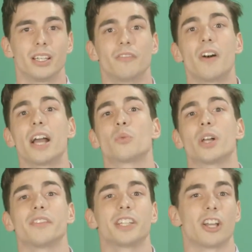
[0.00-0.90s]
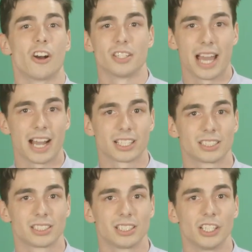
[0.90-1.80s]
Find relevant
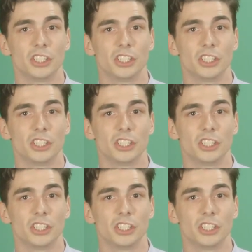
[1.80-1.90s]
contacts.